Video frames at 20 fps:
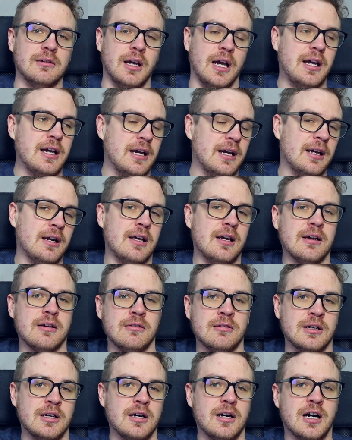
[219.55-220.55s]
hey, like,
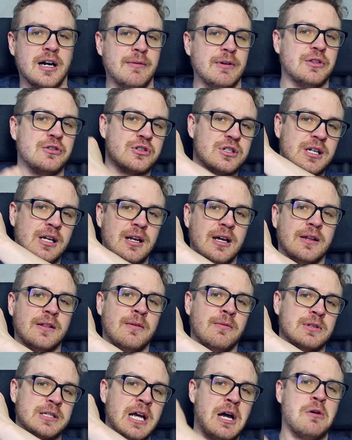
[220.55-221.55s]
I went to see like
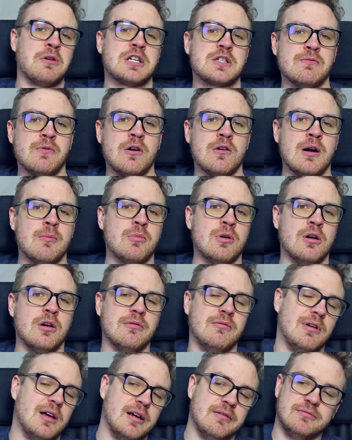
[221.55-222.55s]
the saunas were
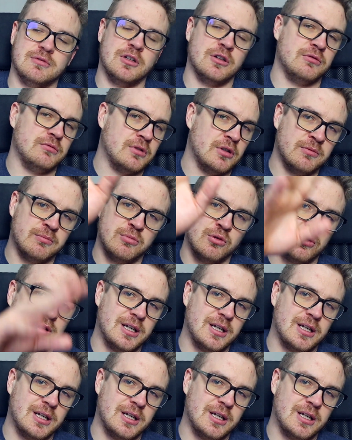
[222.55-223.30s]
abroad. Now, don't put